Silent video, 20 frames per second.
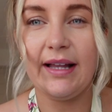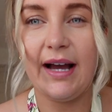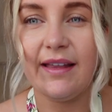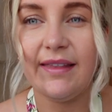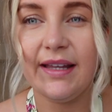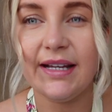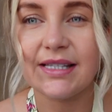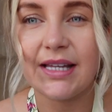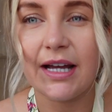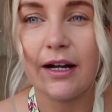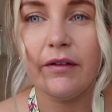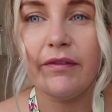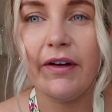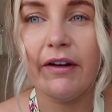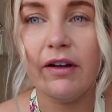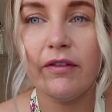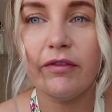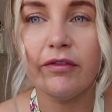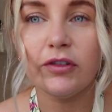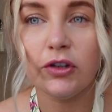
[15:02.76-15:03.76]
like this, like a
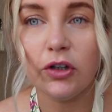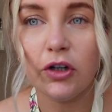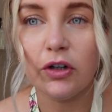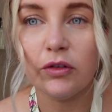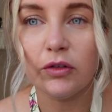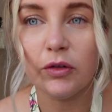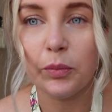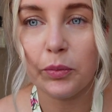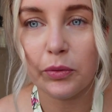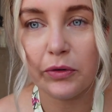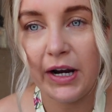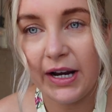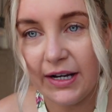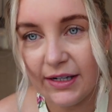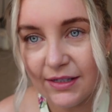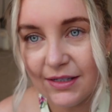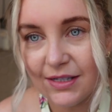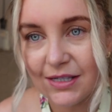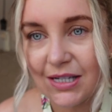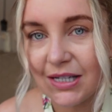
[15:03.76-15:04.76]
very floral
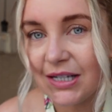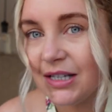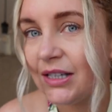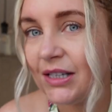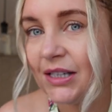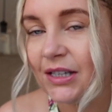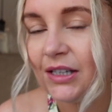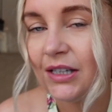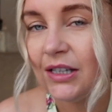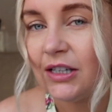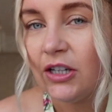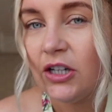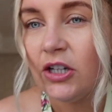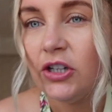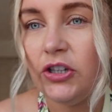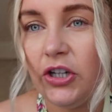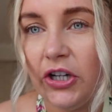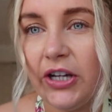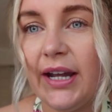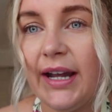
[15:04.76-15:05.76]
print,
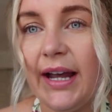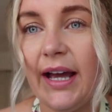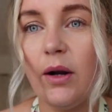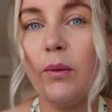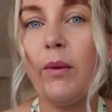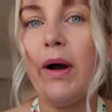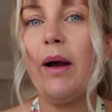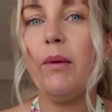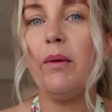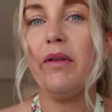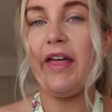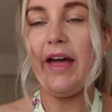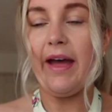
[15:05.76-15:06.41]
you can get away with